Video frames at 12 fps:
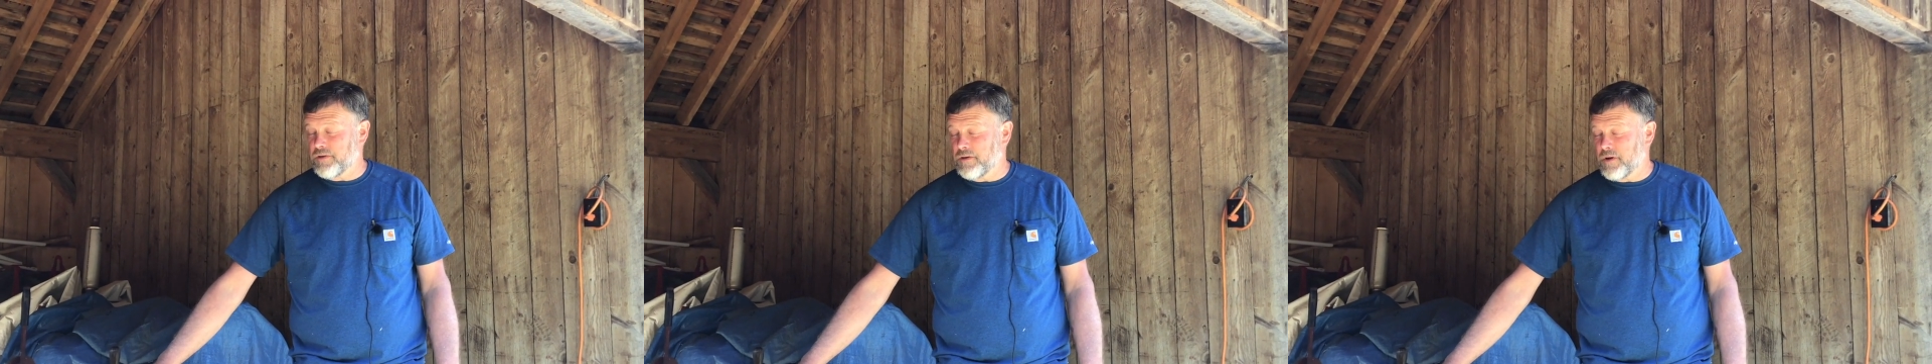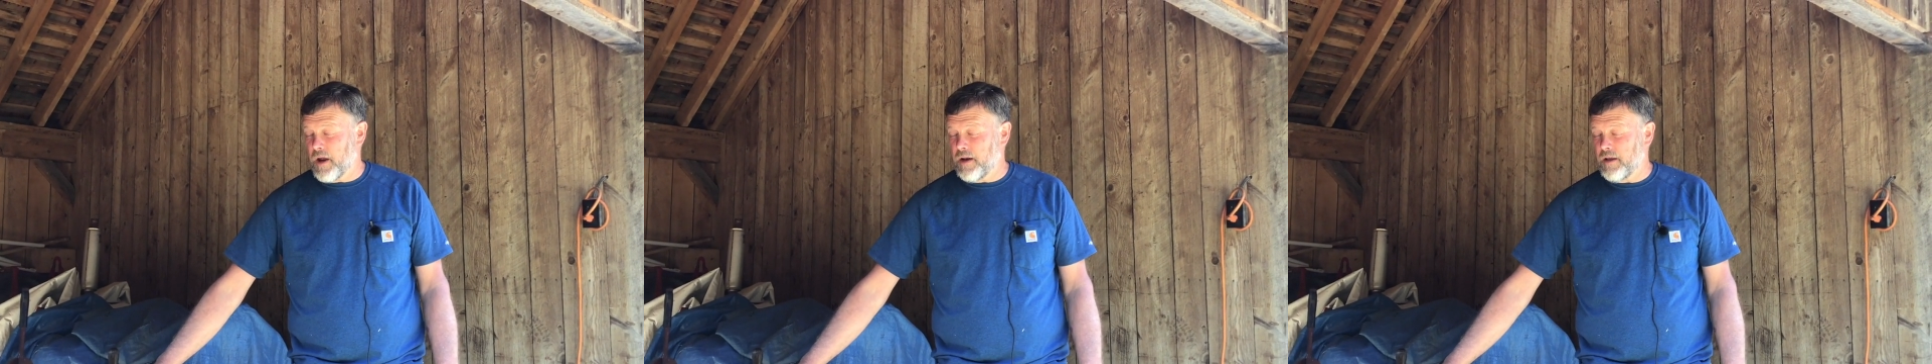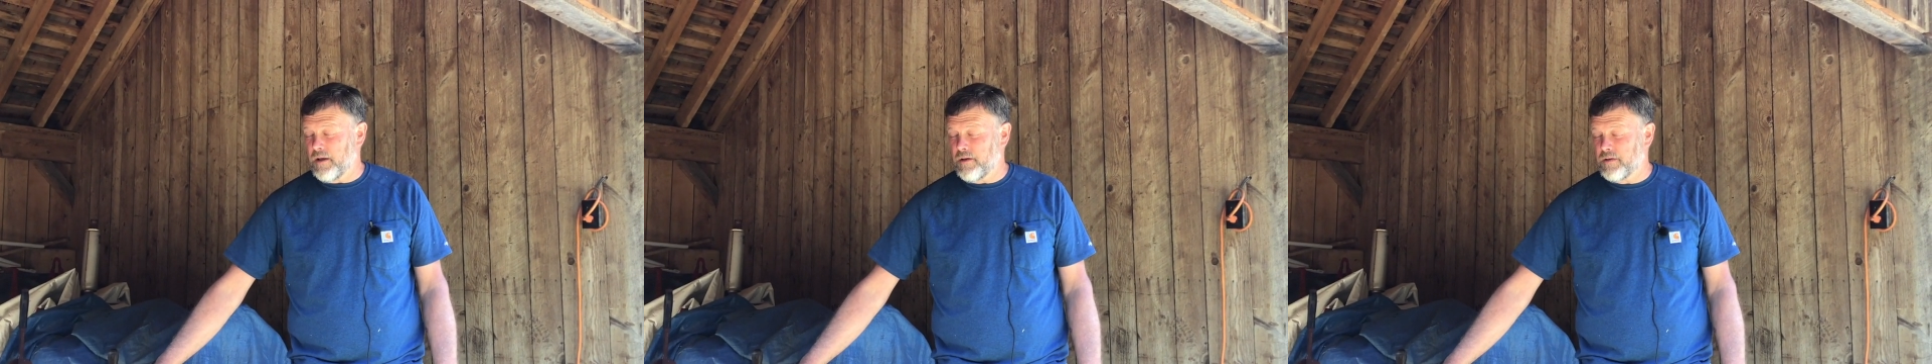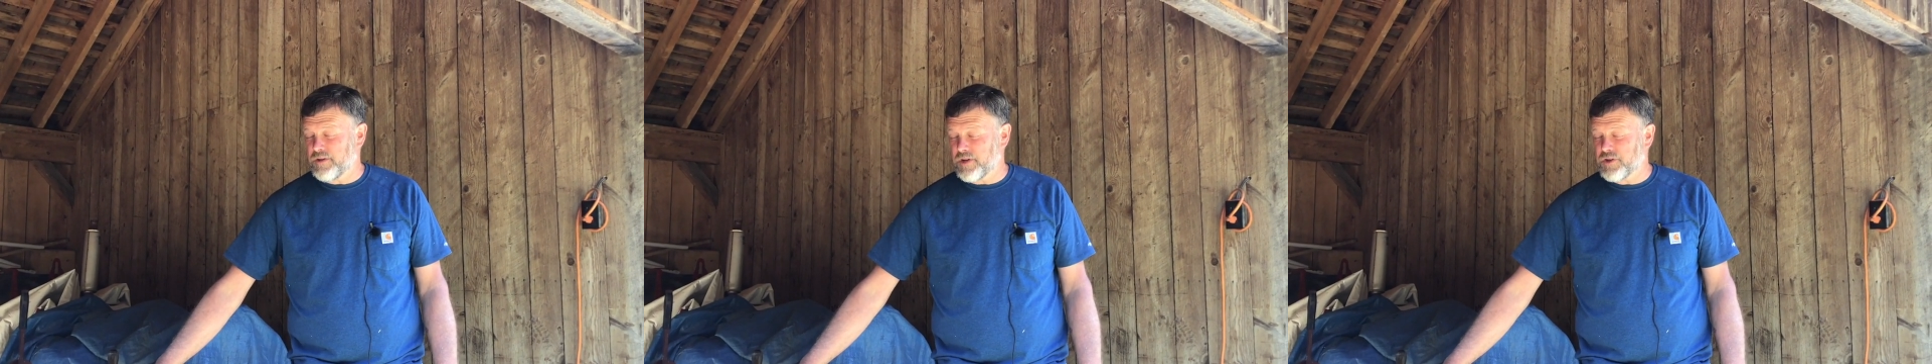
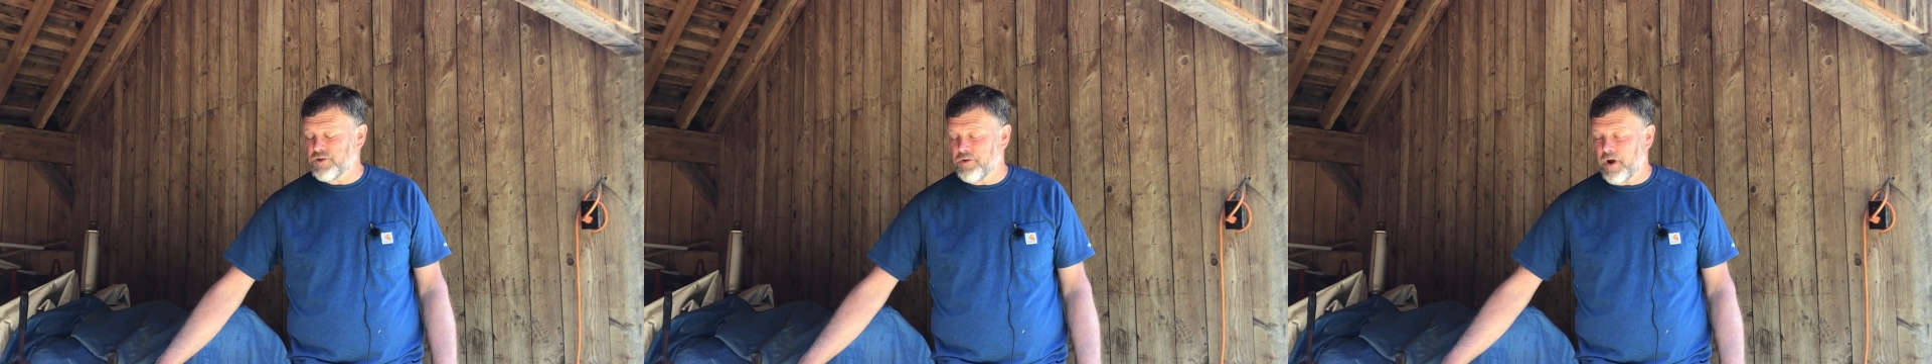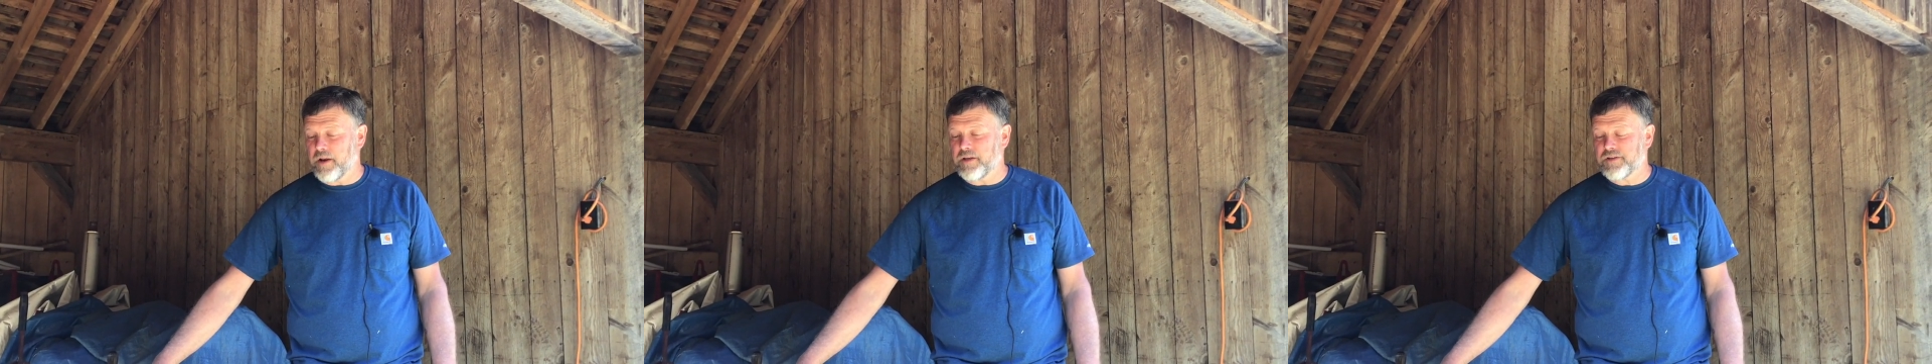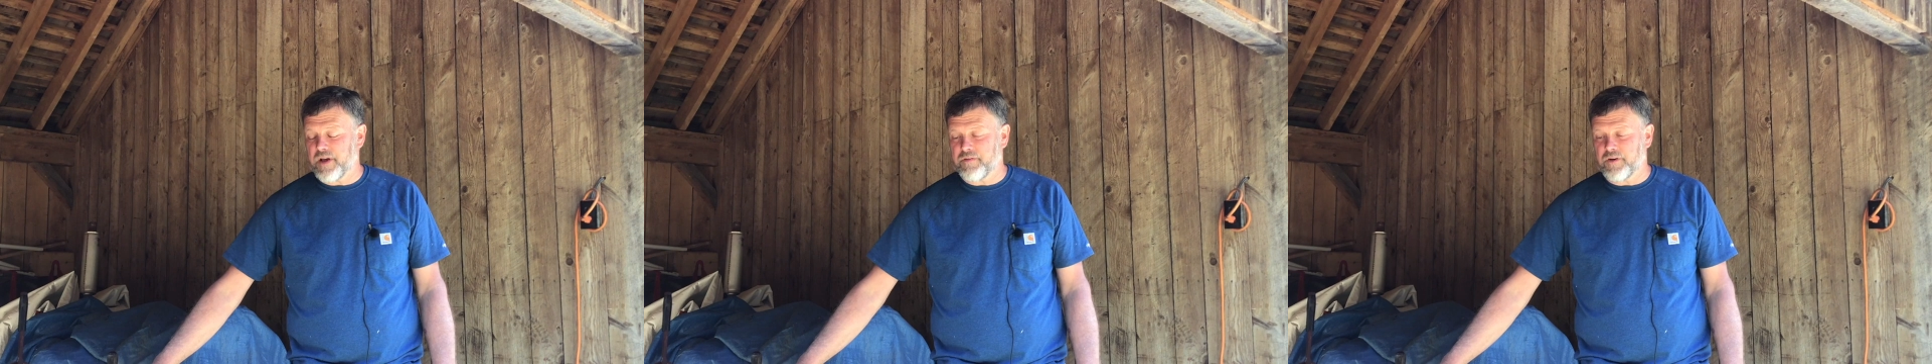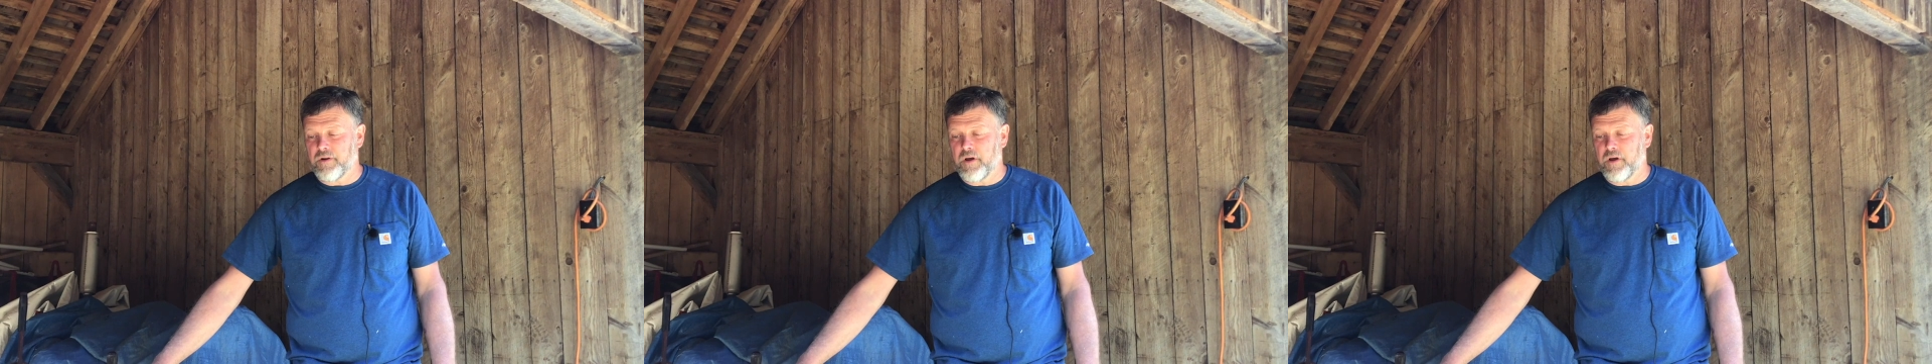96 or 97,